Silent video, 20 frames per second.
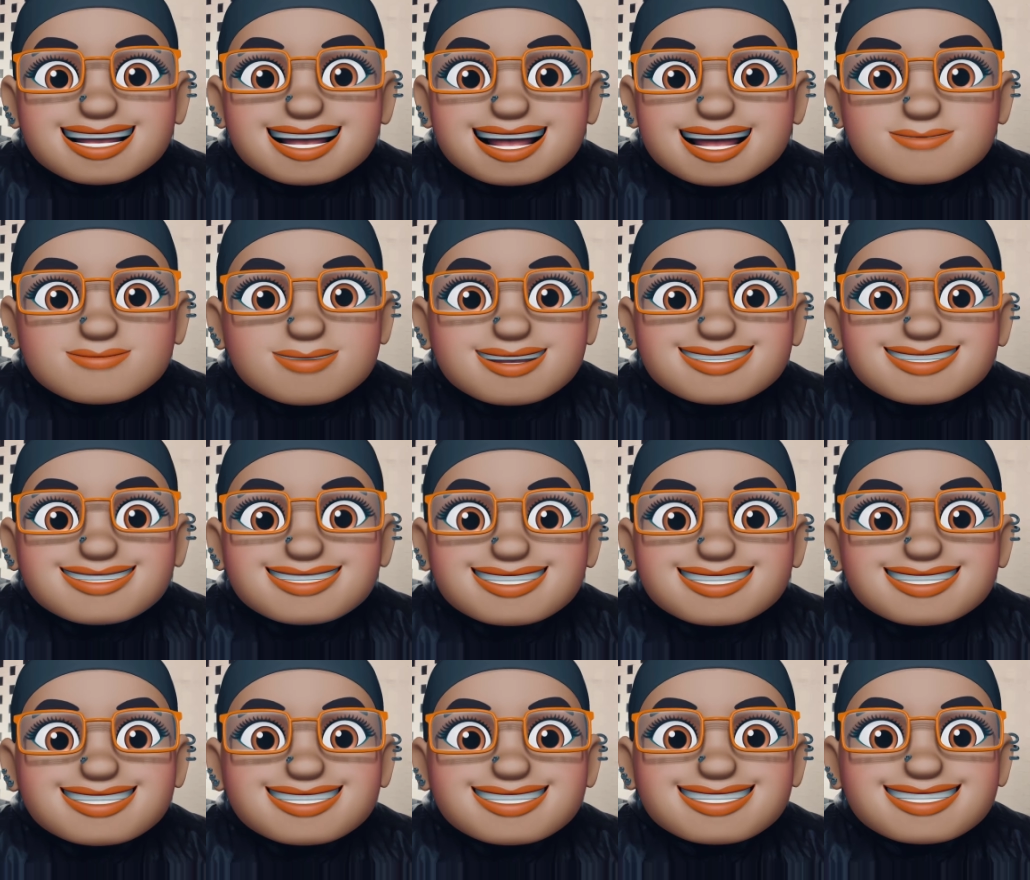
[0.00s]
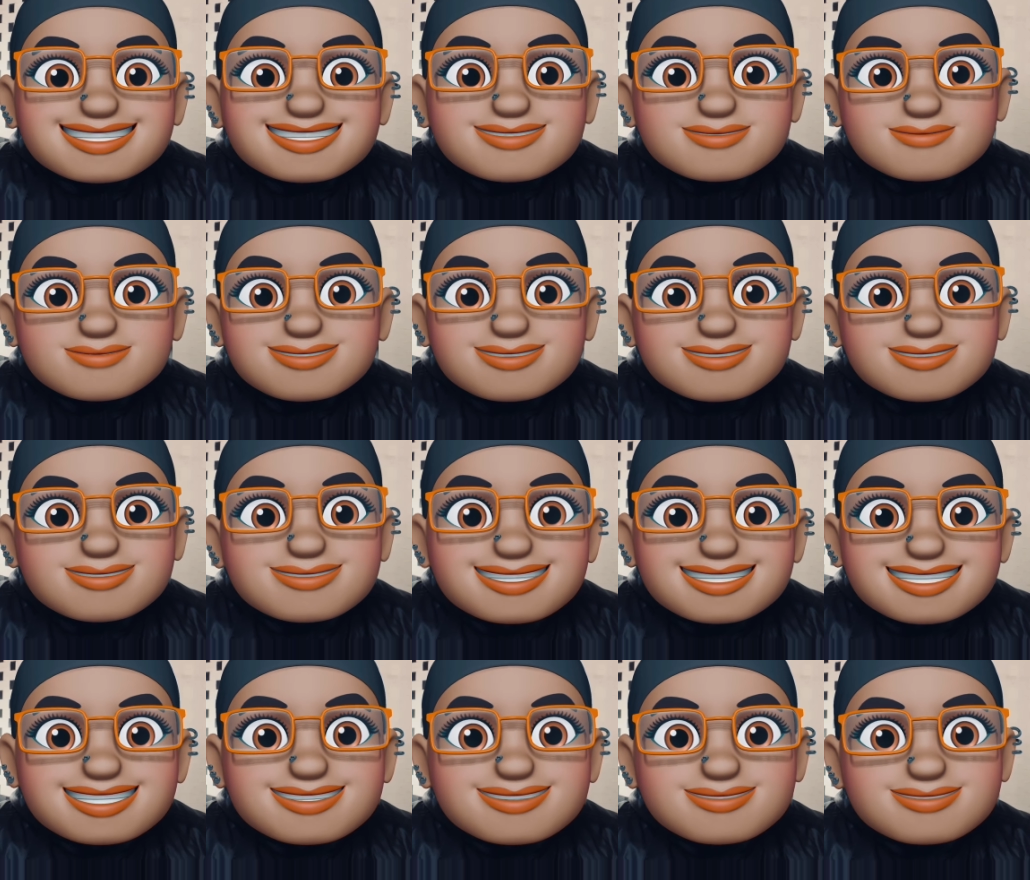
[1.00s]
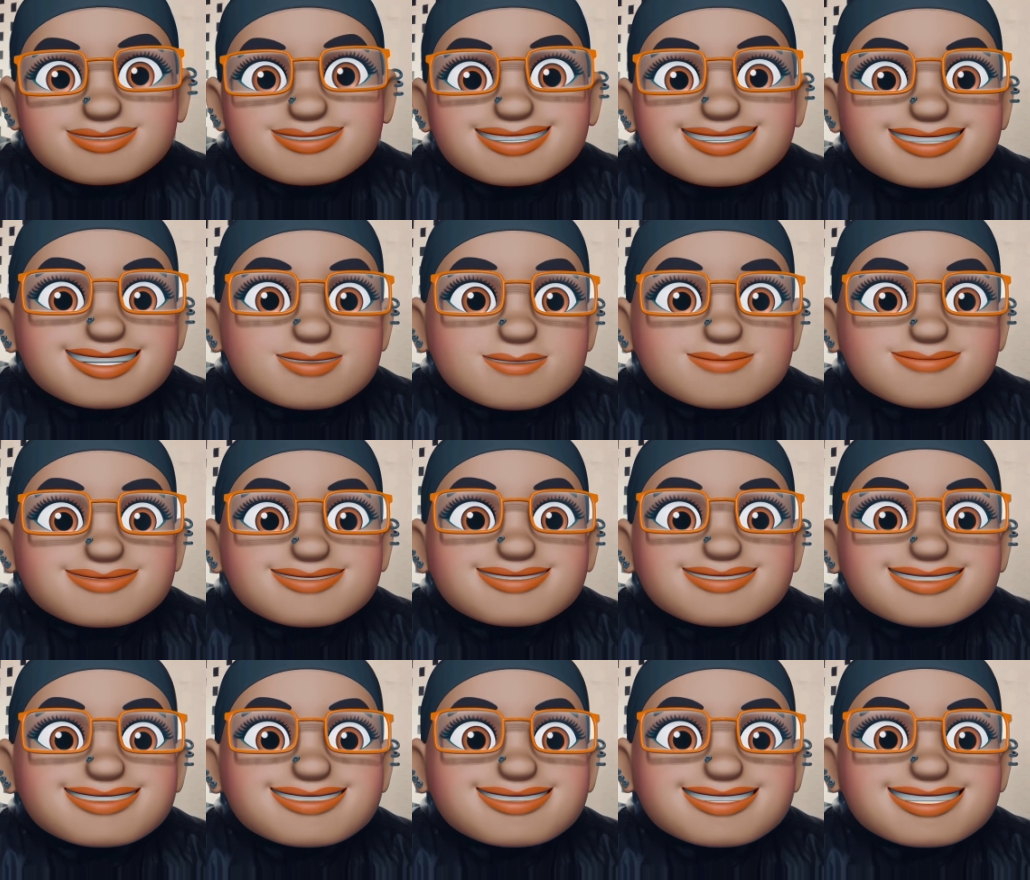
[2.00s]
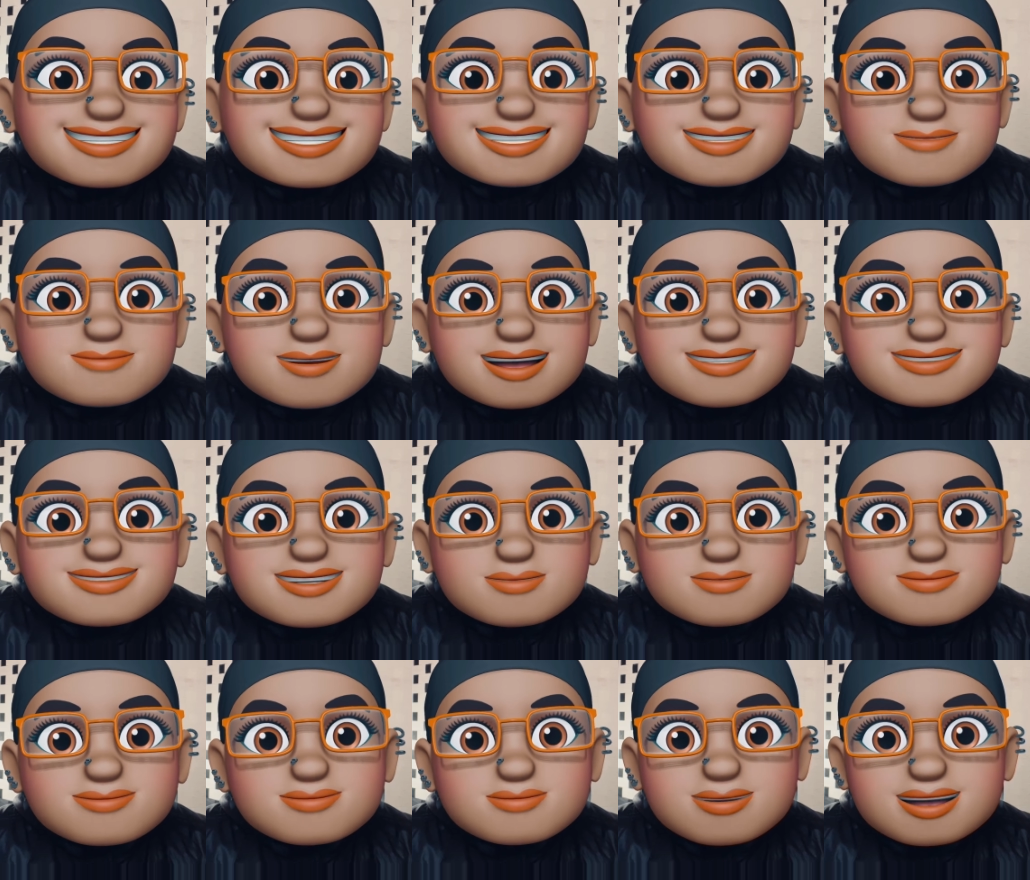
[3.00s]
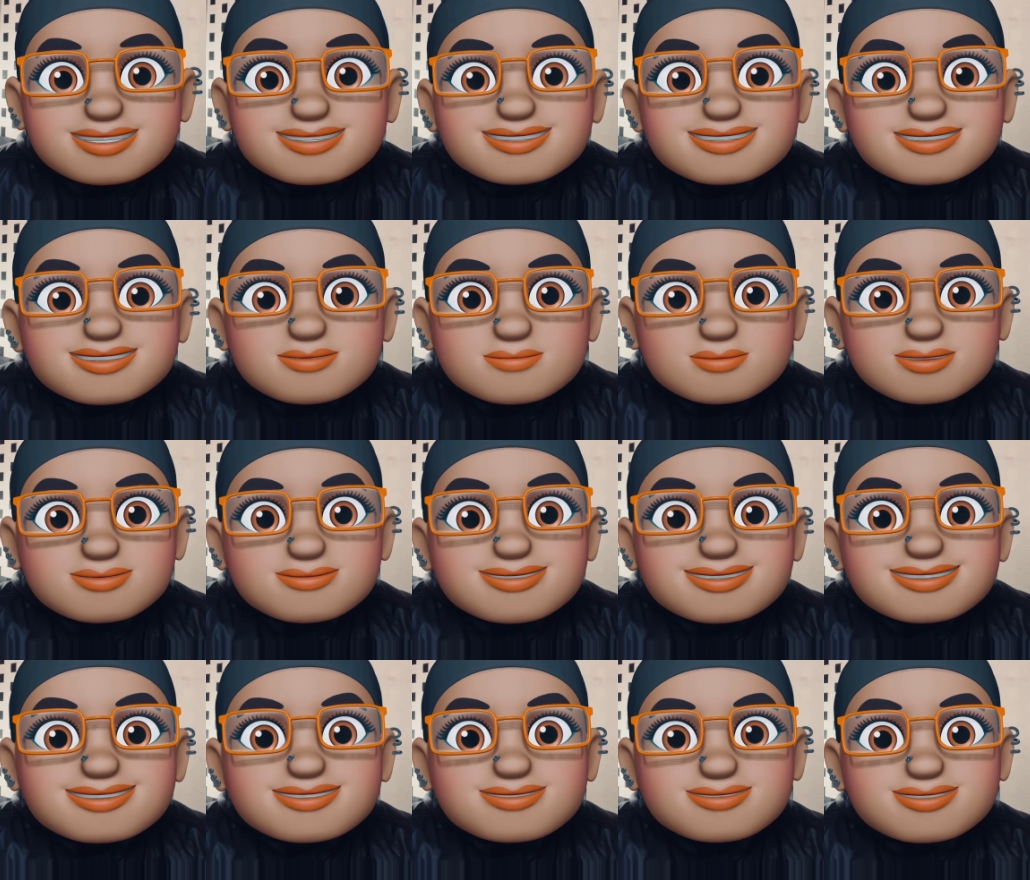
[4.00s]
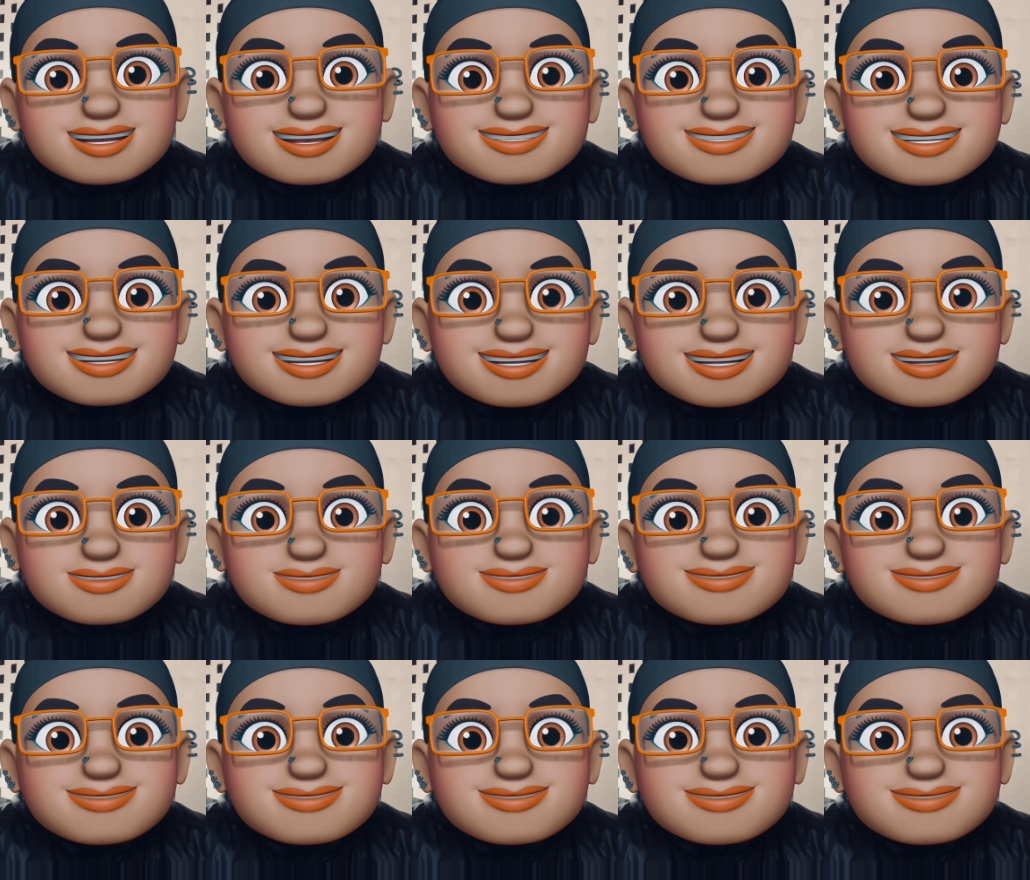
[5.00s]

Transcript: I'm basically recording little clips as I'm watching the movie, so check that out.